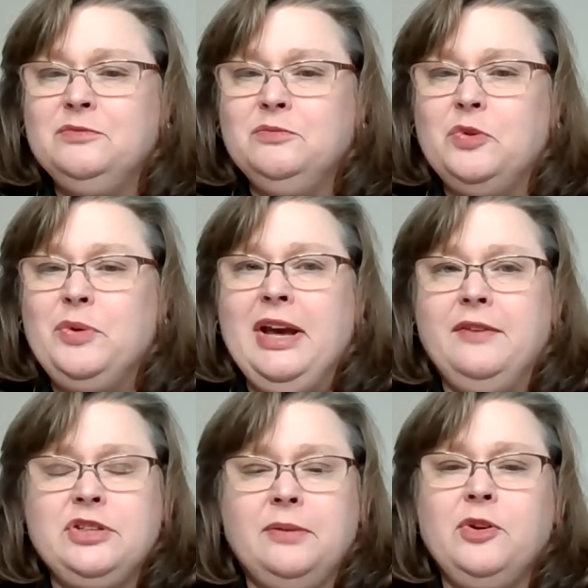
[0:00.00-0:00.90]
We
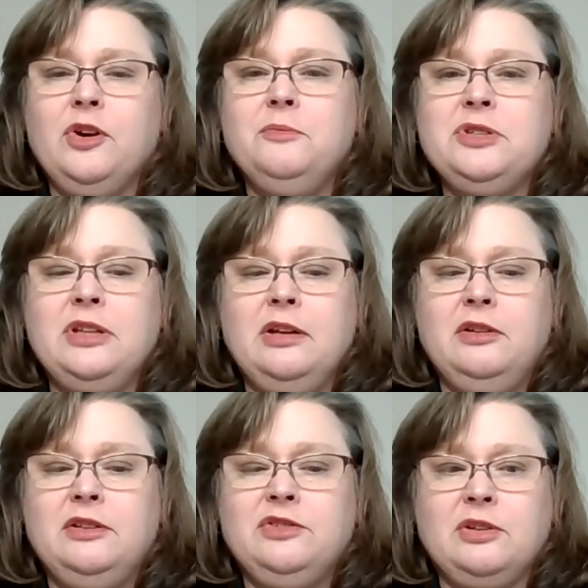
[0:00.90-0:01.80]
have some groups that
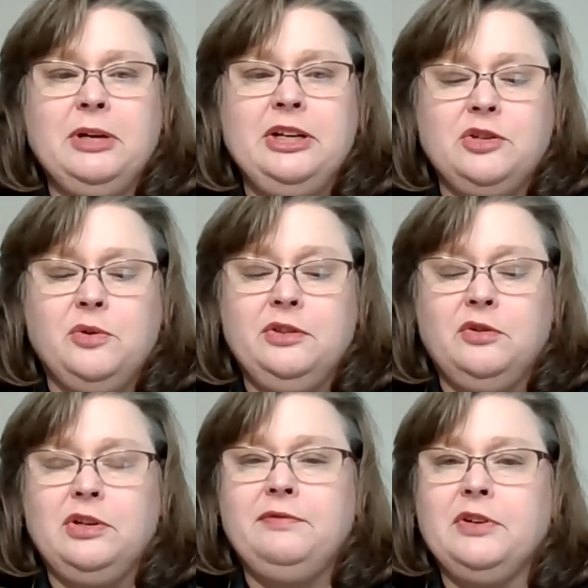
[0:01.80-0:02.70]
somebody's going
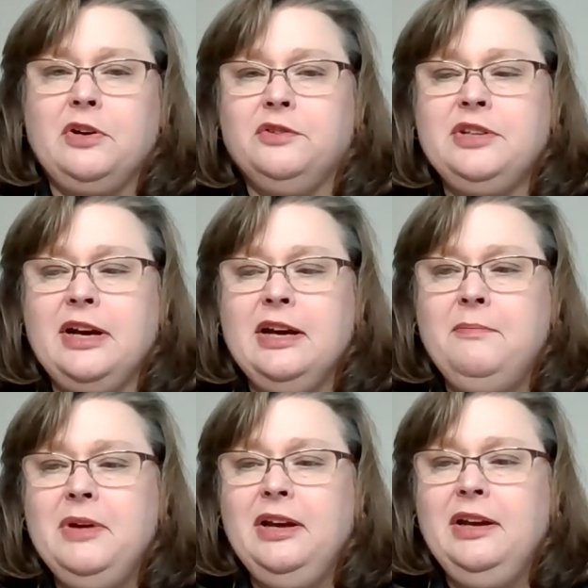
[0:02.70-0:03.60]
through a difficult
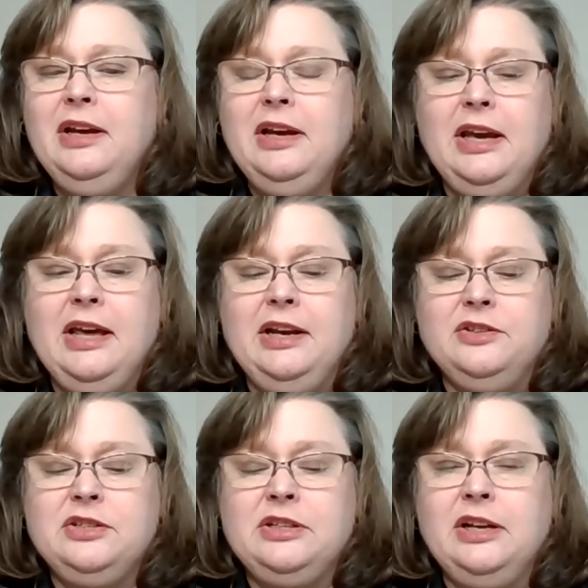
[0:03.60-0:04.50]
time, and
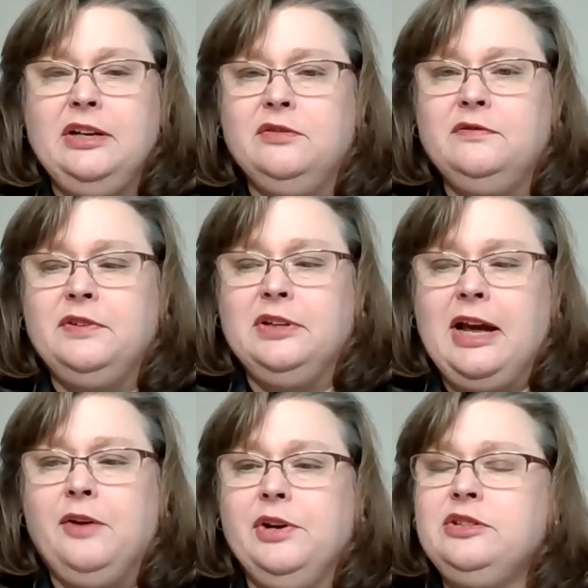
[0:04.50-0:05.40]
instead of
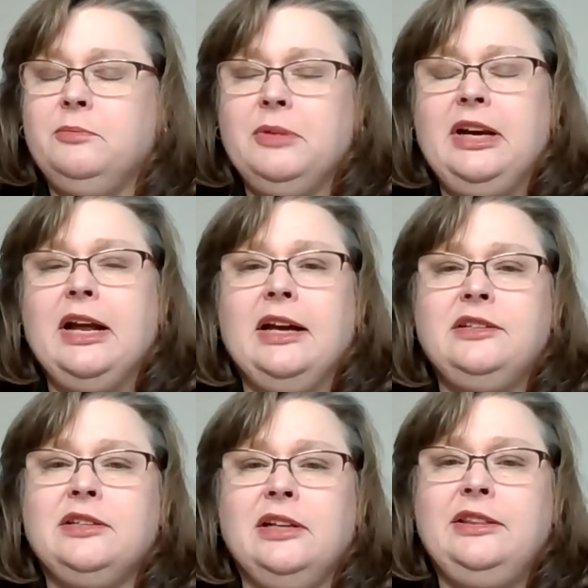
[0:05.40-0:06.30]
allowing somebody to
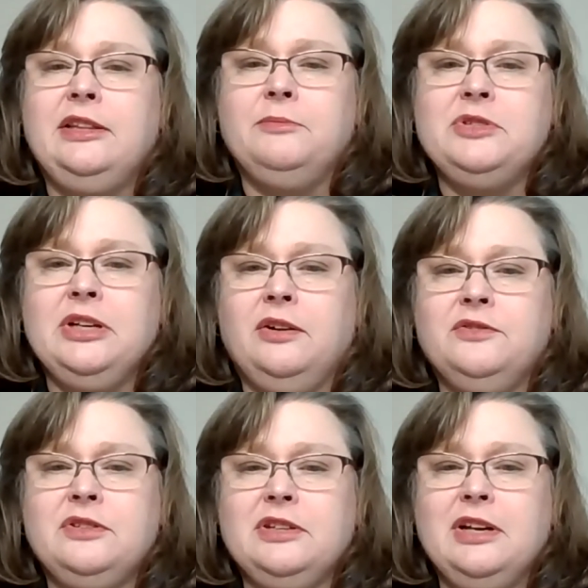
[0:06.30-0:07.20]
isolate
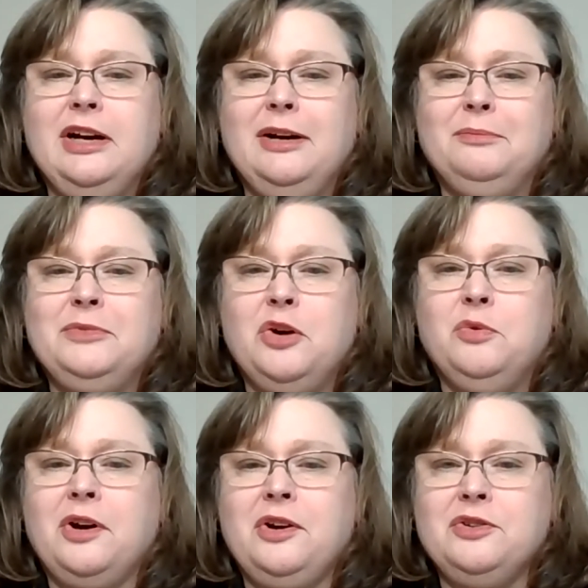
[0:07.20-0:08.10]
themselves,
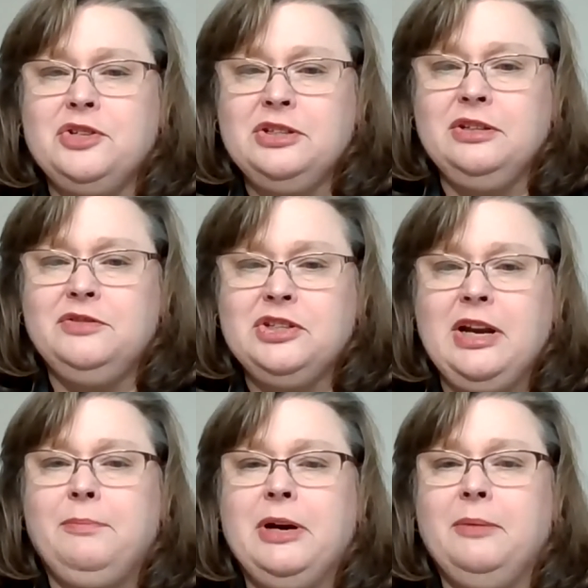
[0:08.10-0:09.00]
coworkers
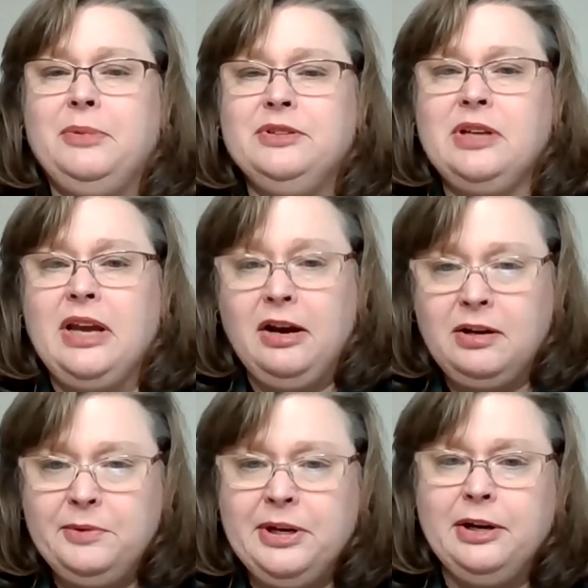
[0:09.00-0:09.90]
step up and say, "How
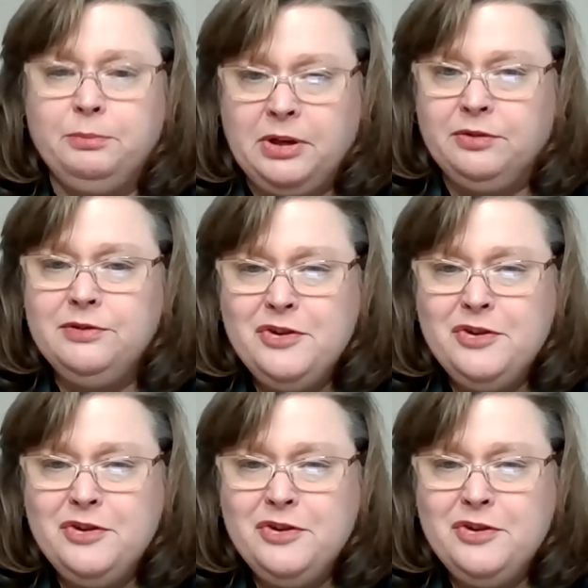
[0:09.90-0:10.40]
can we help you?"